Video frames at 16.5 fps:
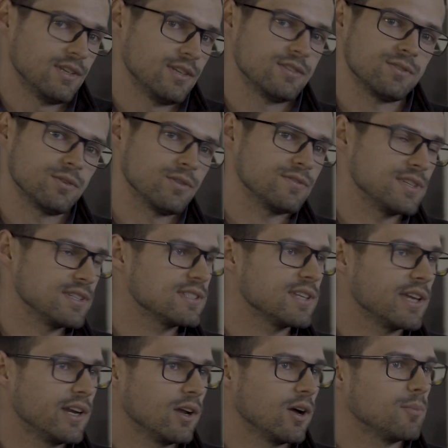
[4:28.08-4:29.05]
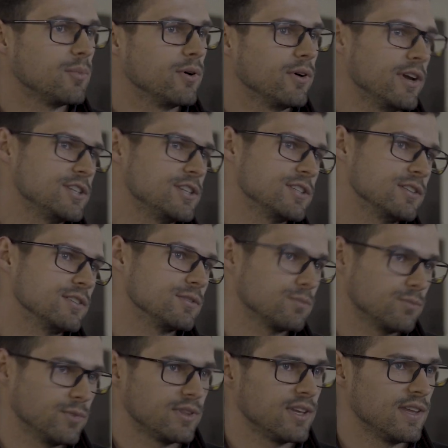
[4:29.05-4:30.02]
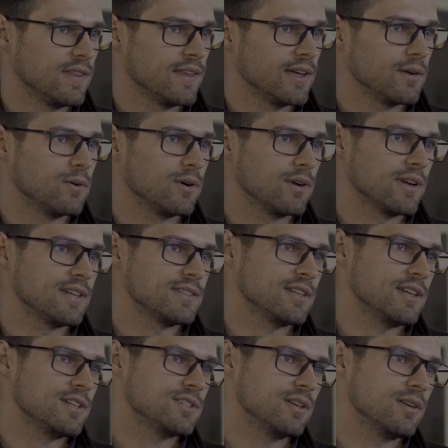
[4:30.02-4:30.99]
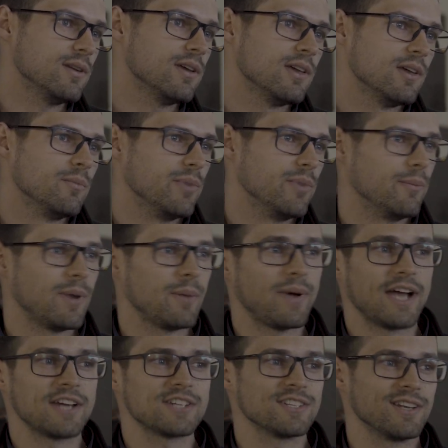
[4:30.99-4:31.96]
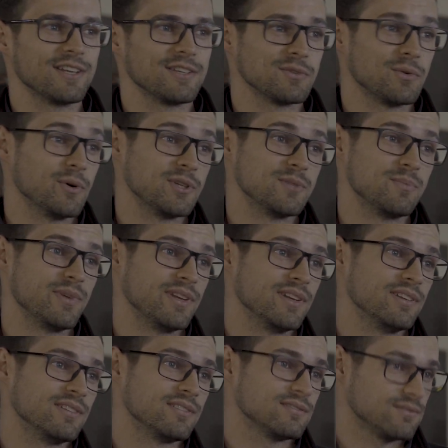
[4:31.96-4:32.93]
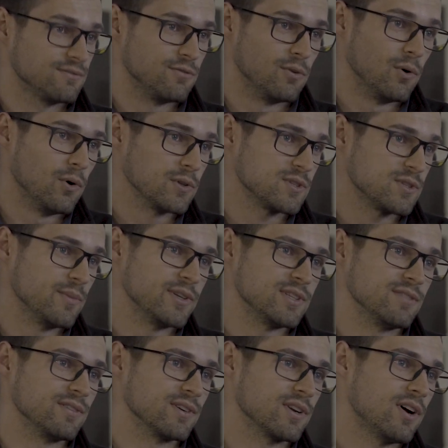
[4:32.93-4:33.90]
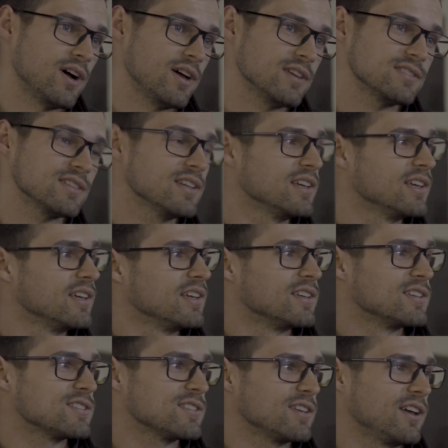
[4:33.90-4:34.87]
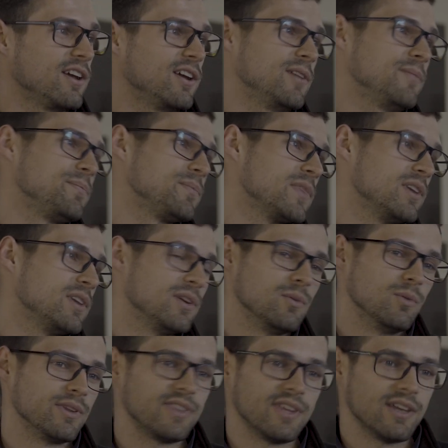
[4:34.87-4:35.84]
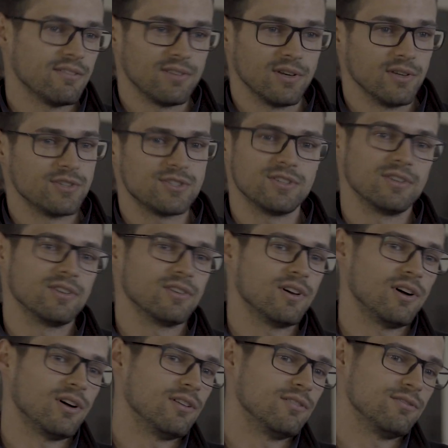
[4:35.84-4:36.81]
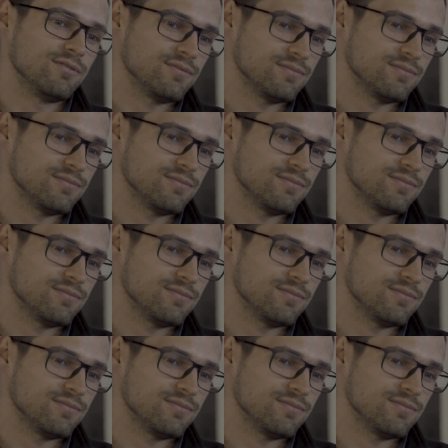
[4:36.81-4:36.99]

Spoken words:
sort of sustaining operations within that organisation. But my passion has always been for automotive and cars. So with the evolution of,